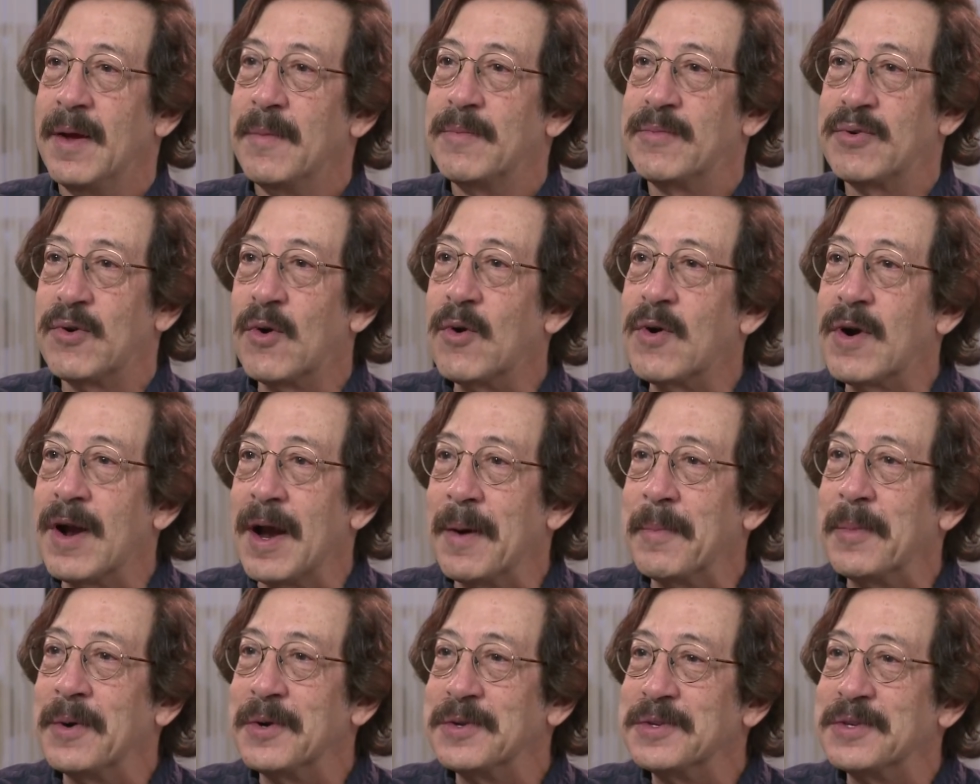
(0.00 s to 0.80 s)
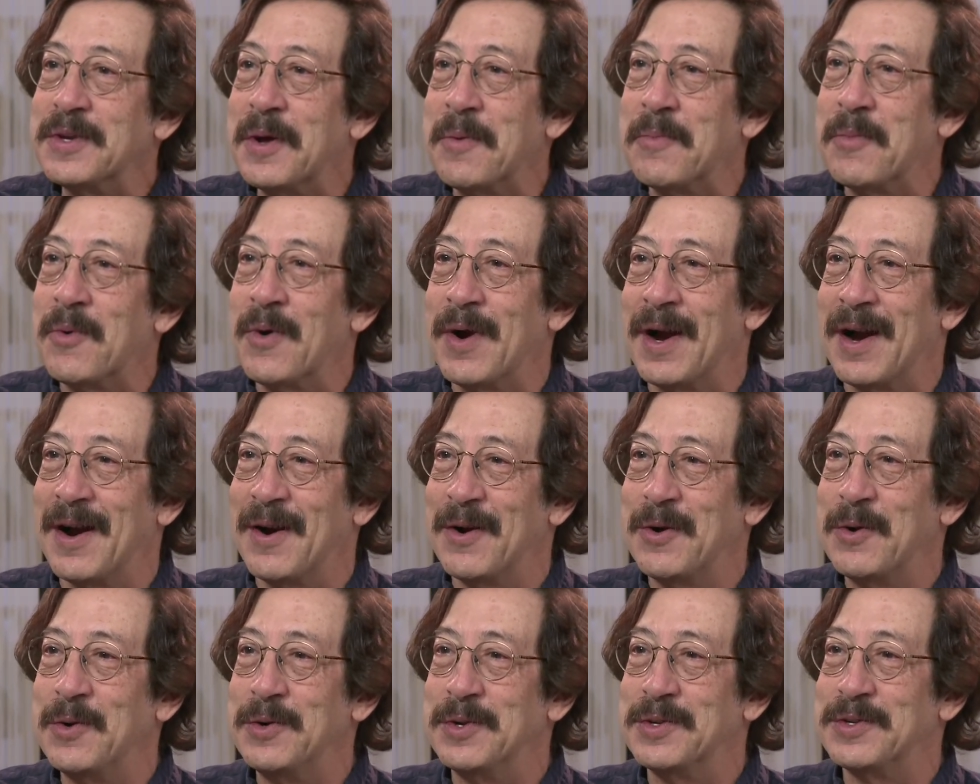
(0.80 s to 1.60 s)
programmer
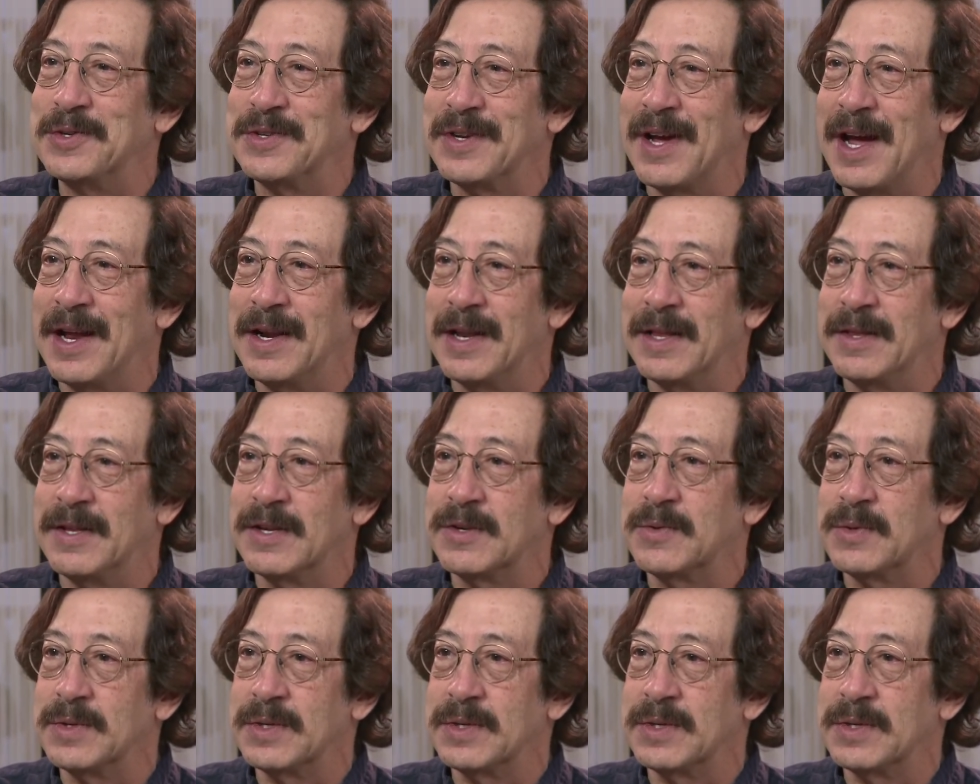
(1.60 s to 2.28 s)
somewhere who decided this